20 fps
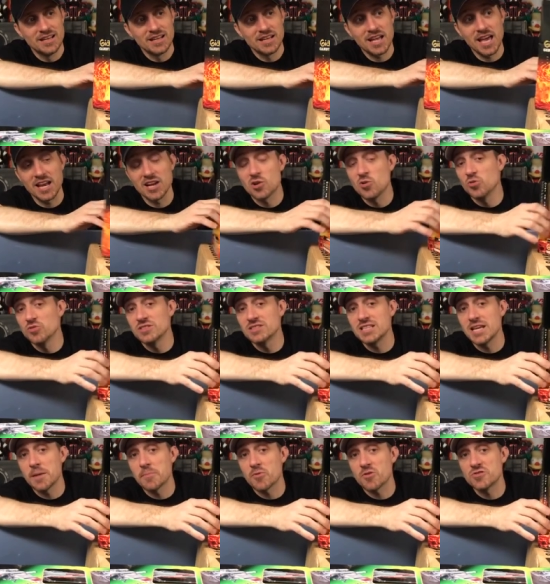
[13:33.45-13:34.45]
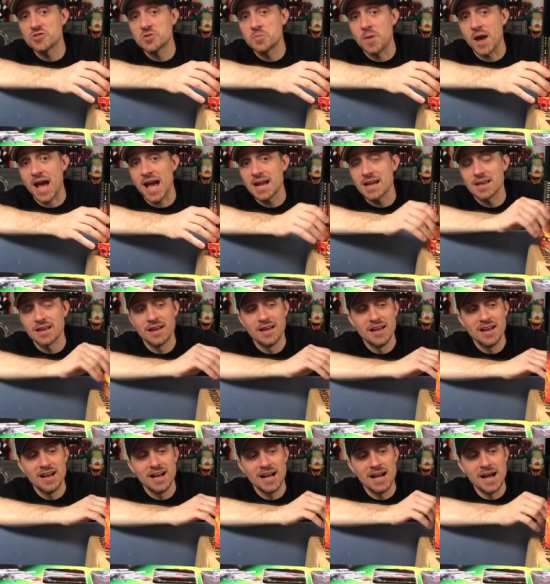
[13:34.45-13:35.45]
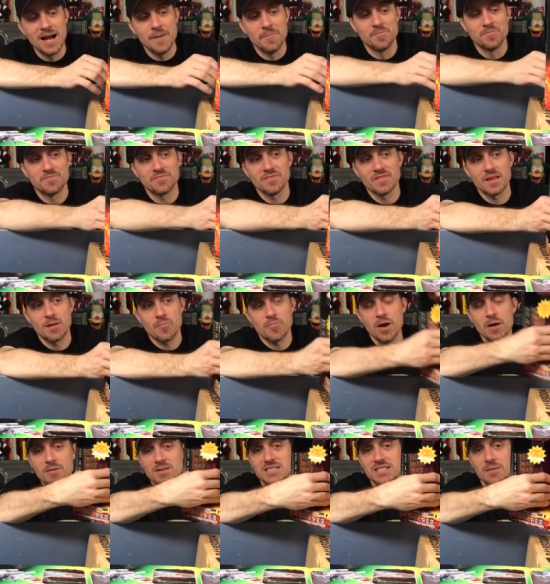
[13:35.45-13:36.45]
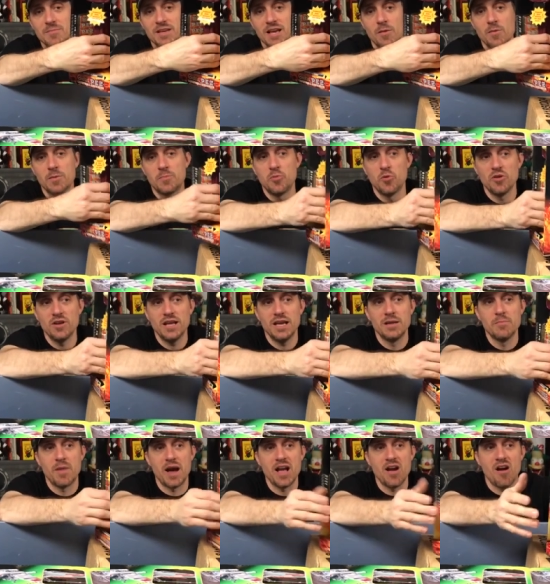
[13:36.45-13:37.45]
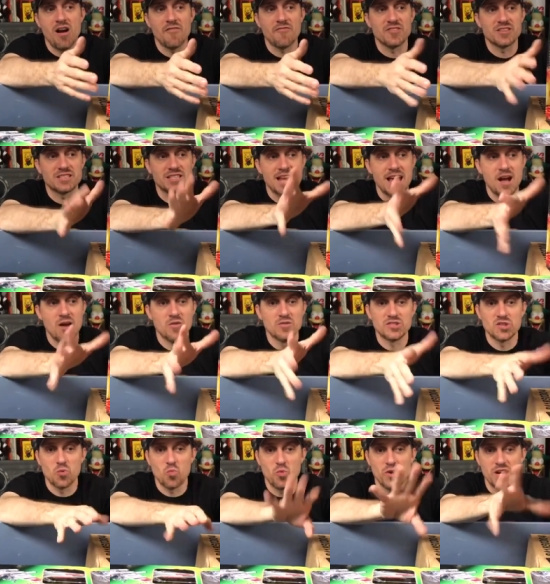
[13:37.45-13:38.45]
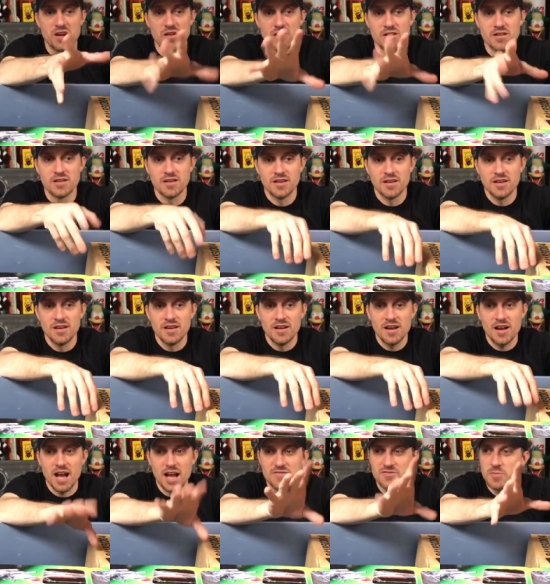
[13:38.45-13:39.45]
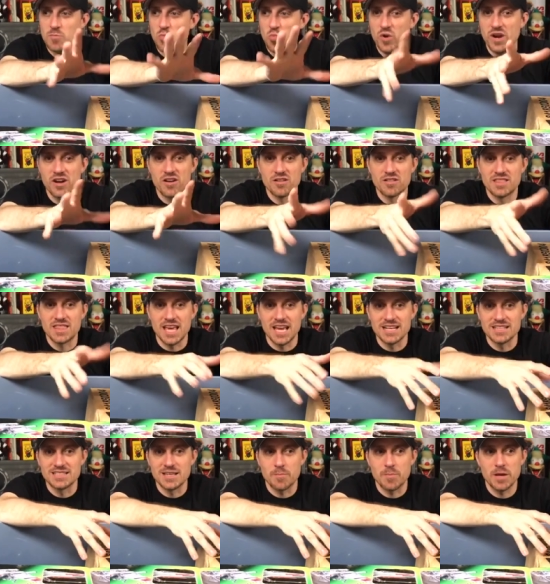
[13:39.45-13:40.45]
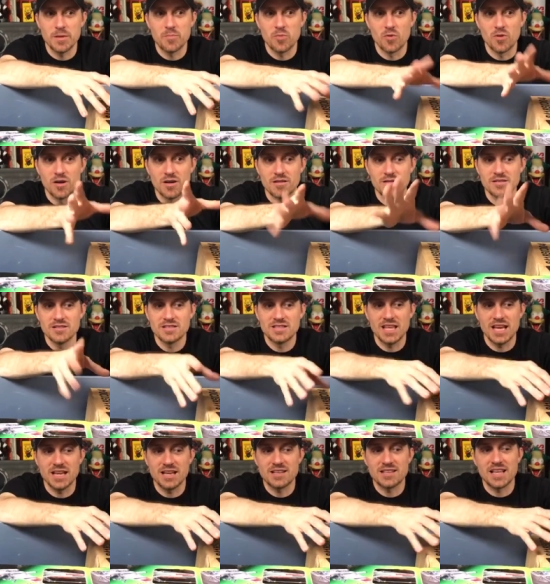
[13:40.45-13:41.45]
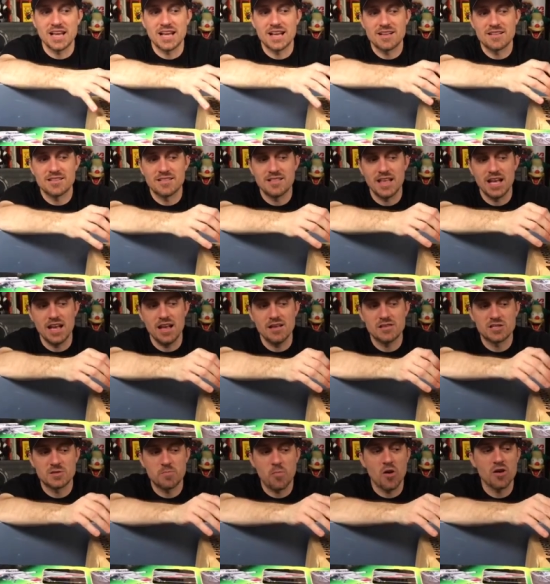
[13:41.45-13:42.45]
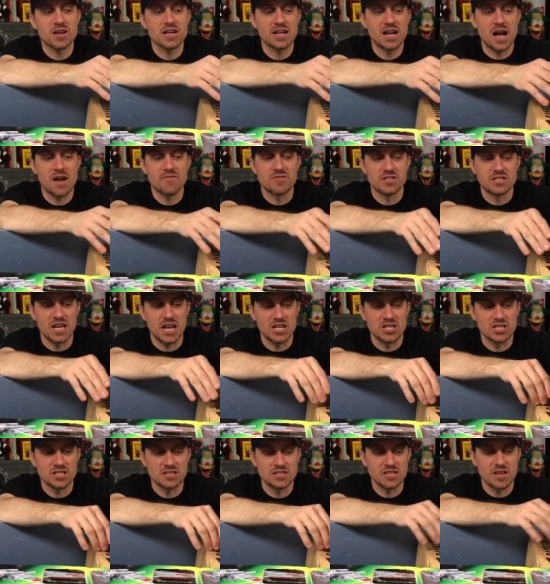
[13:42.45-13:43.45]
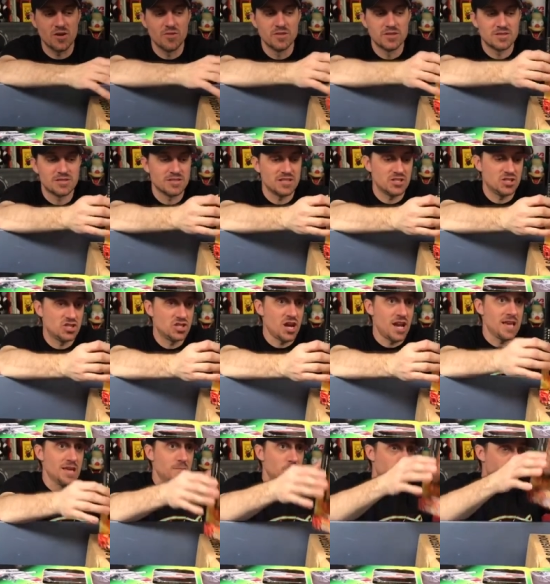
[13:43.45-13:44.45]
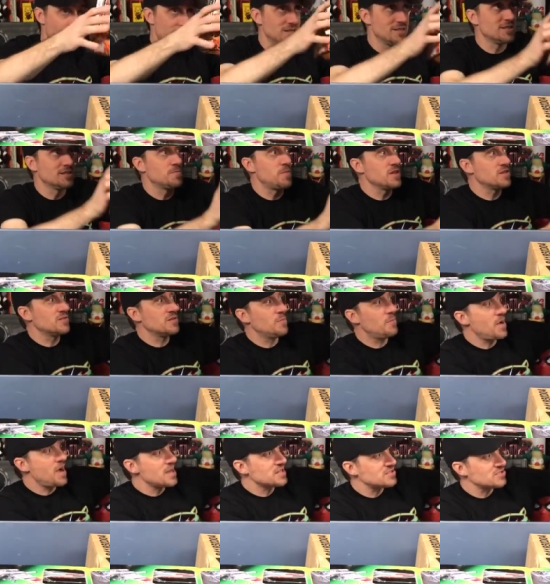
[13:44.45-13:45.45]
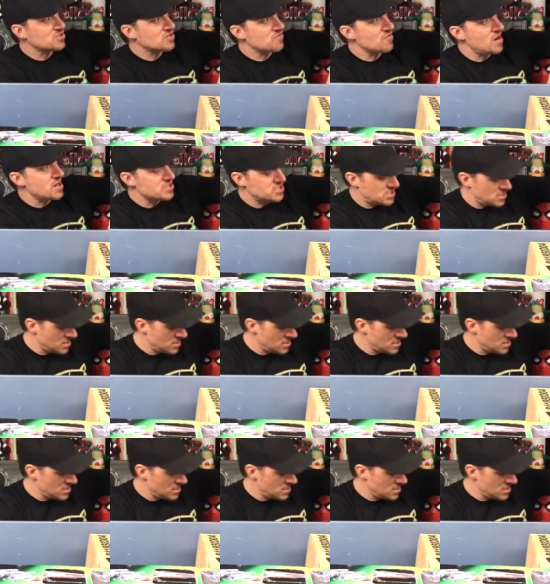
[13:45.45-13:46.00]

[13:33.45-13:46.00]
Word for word: kind of cool that the Emperor's back. Probably something I would put in my office now is a weird, I have some weird things that people are, they spark a conversation. So this is a giant Pez dispenser. And the box is crushed,